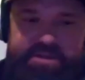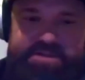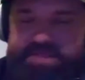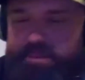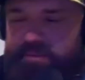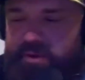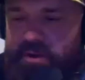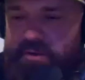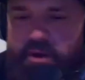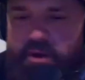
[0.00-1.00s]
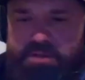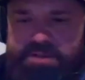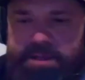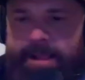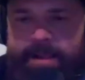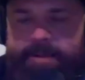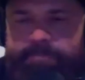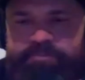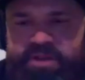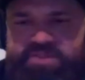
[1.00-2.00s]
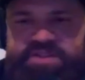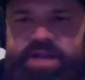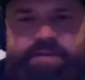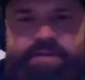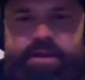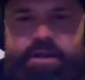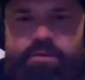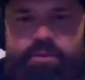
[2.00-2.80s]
is and some of our other dogs. There's nothing that can